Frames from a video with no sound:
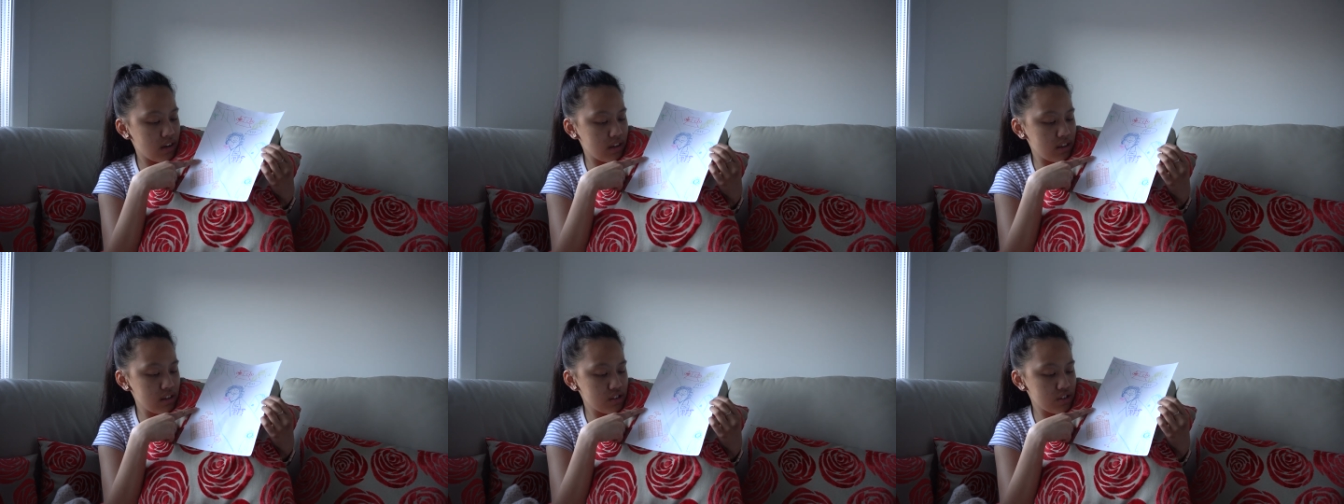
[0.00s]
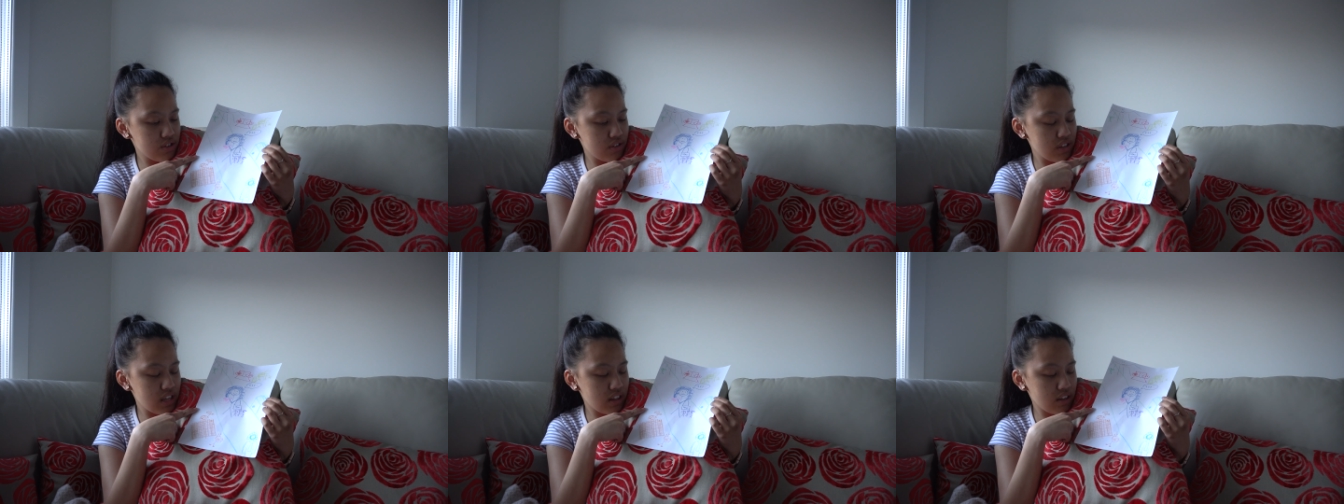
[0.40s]

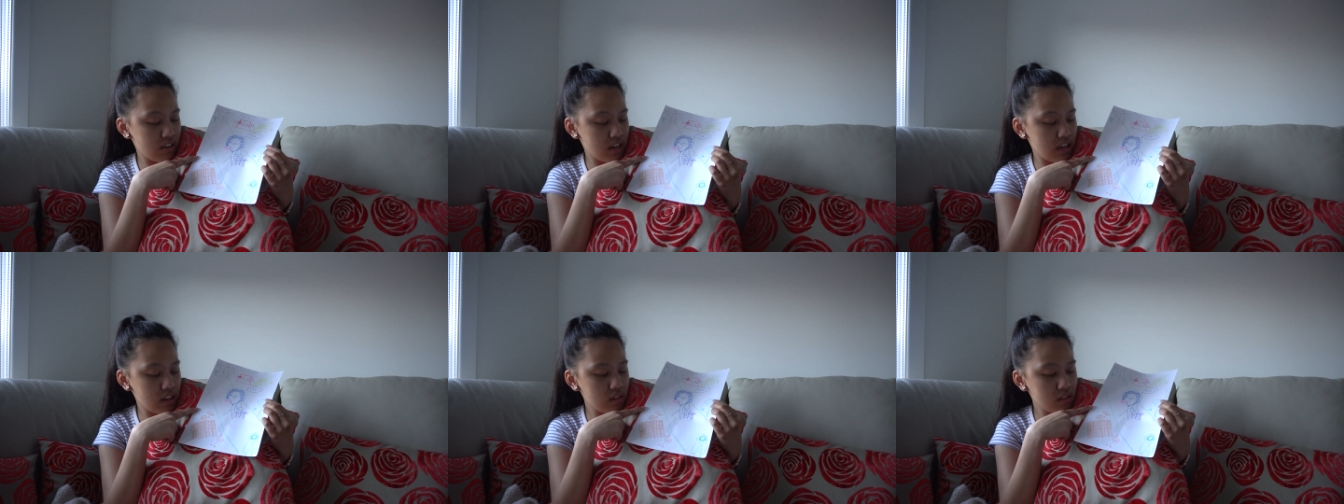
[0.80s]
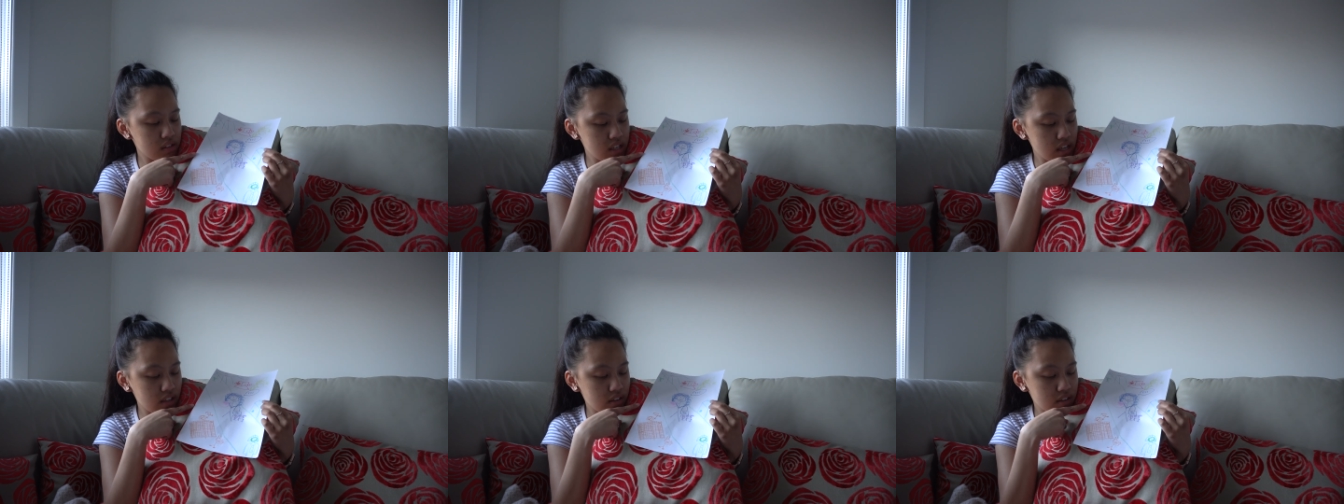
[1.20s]
literally their head
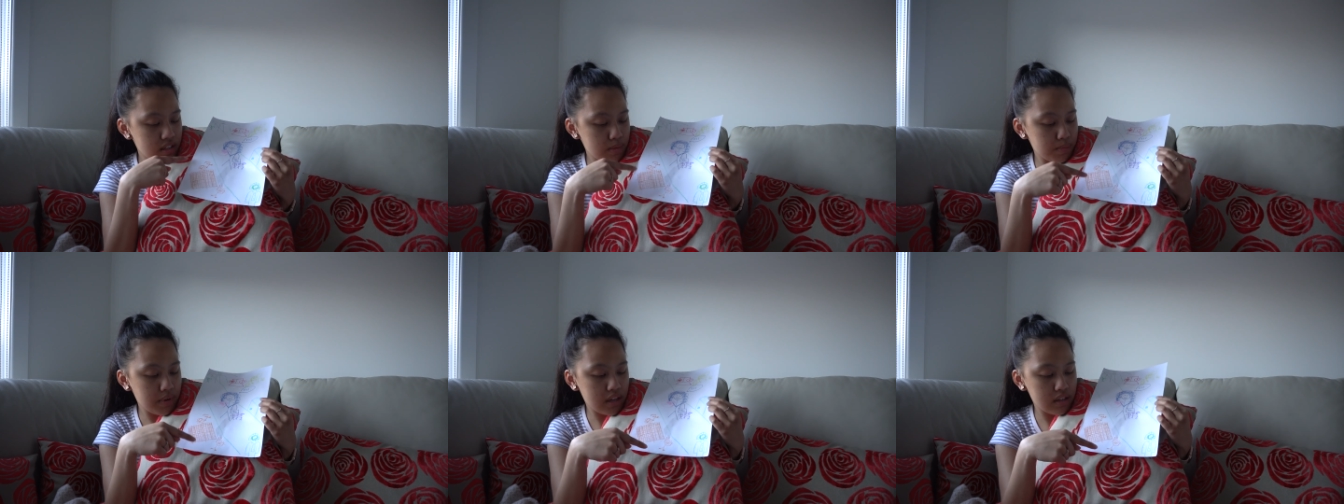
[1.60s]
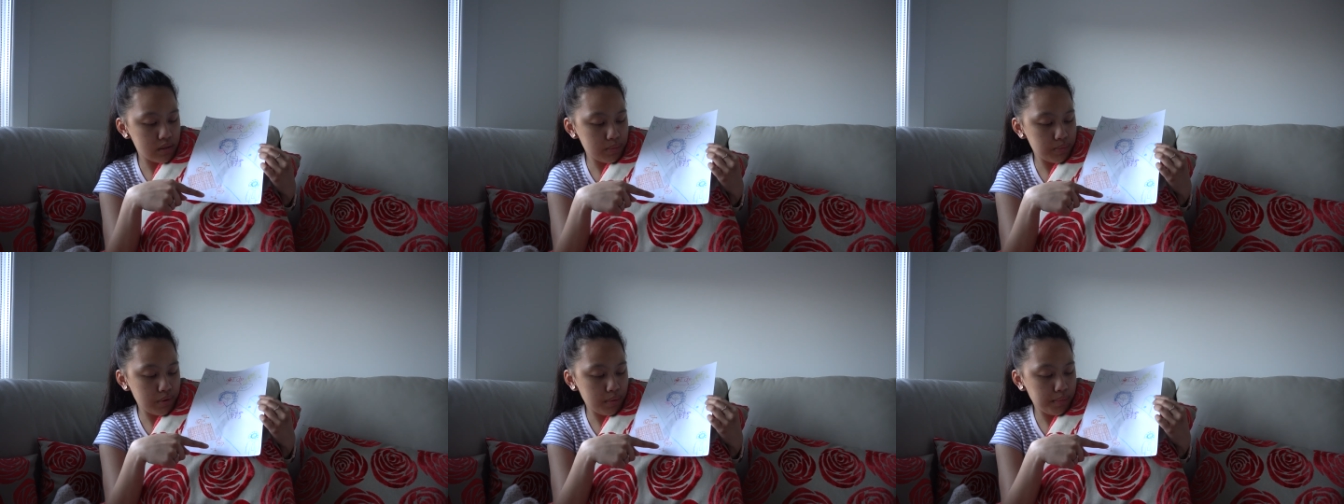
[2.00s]
looks like it's about
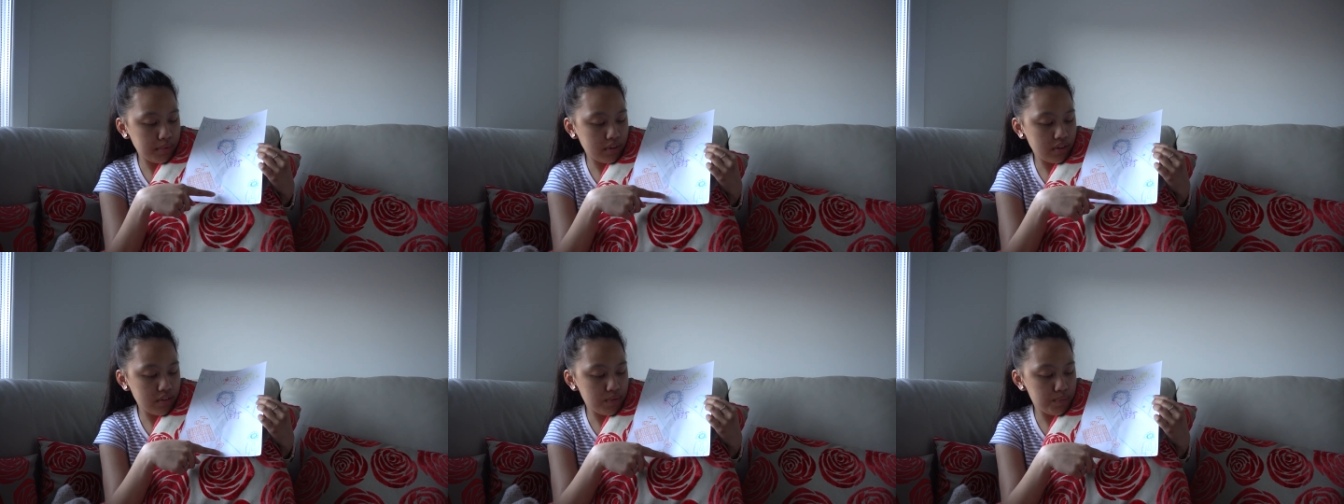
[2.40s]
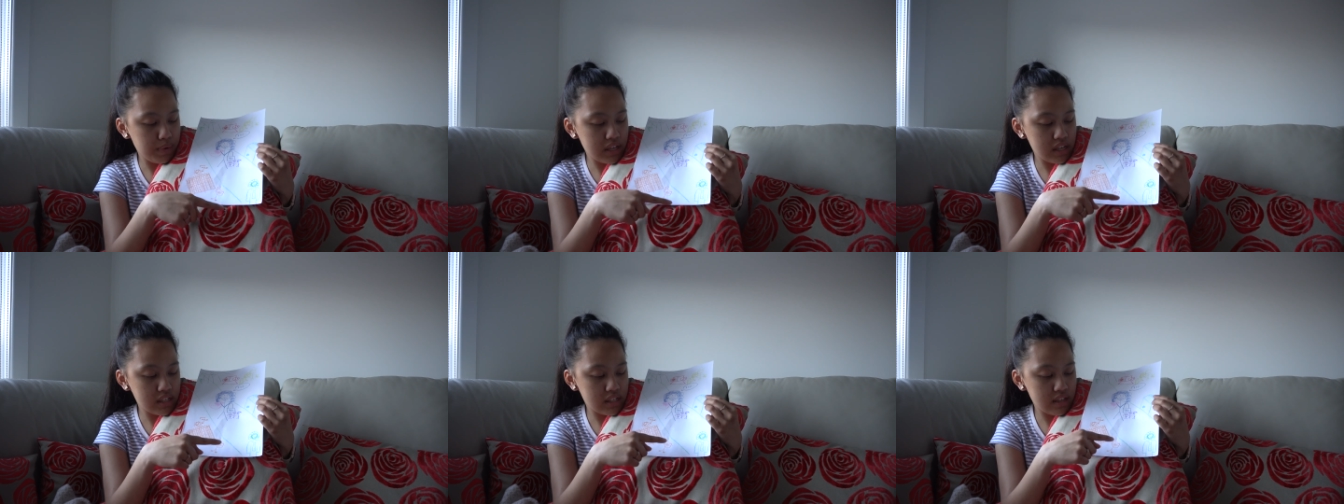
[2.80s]
to pop off
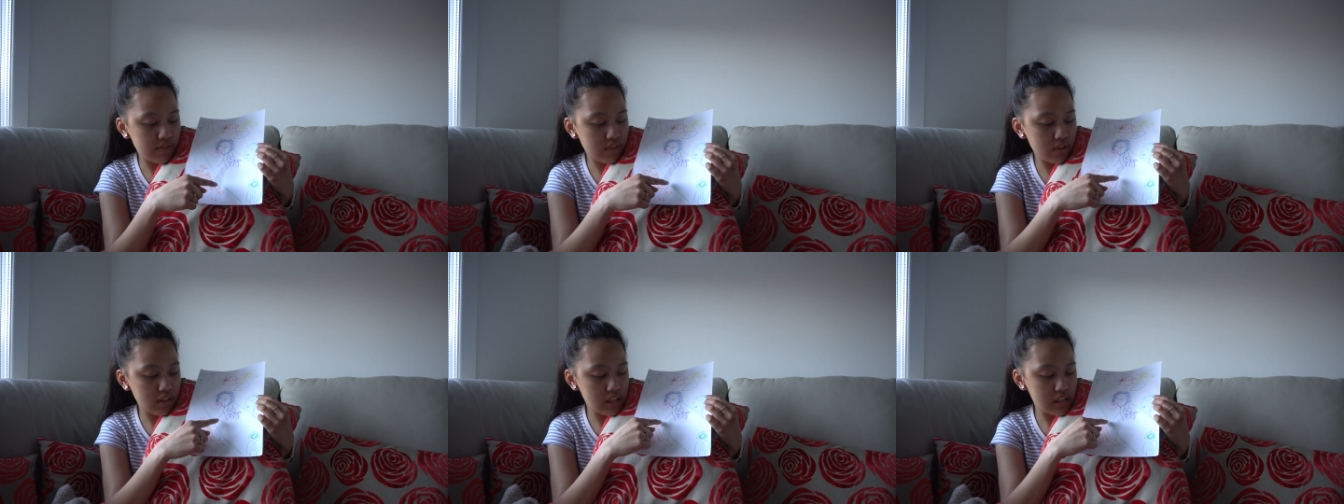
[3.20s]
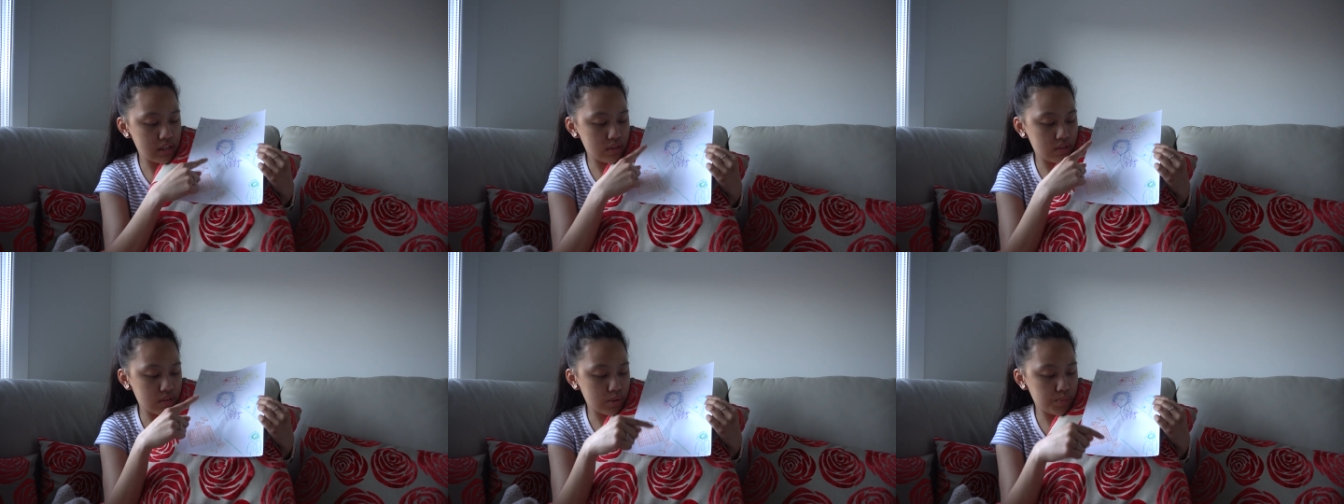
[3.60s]
because they've got like
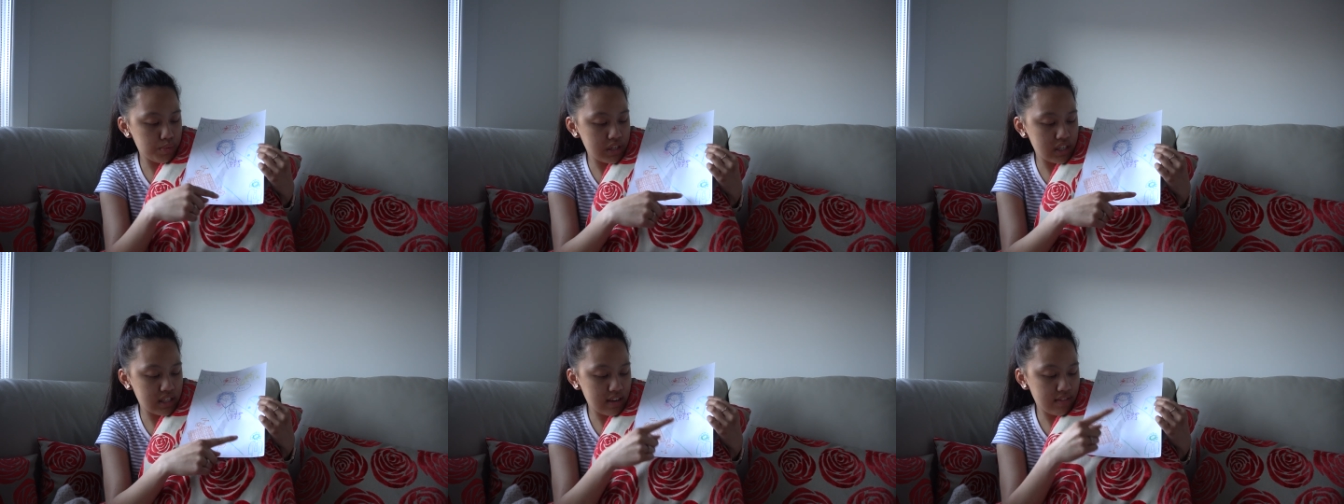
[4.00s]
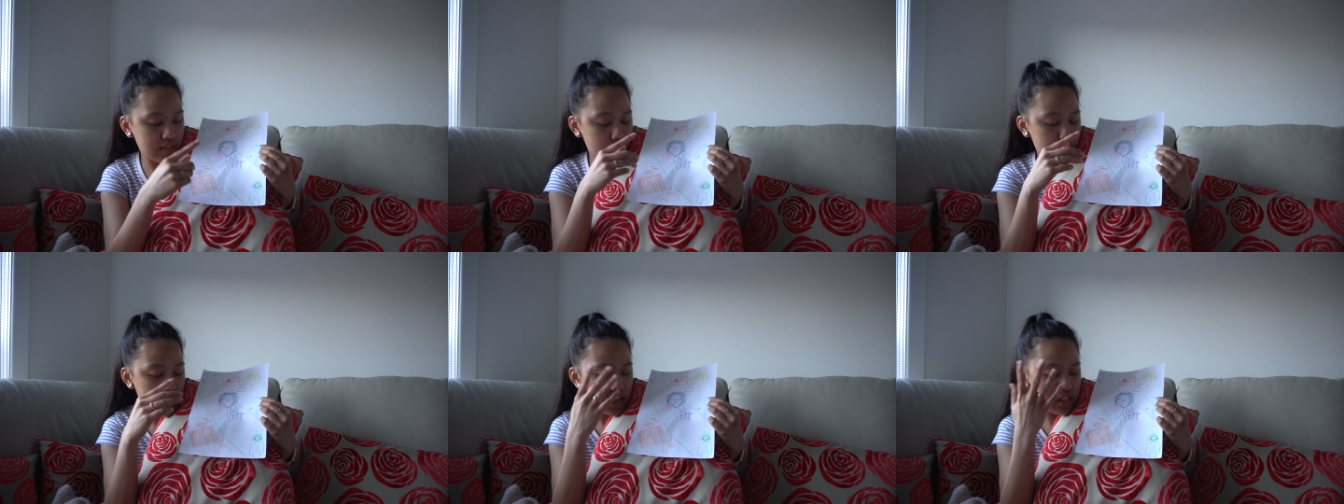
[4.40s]
springs everywhere.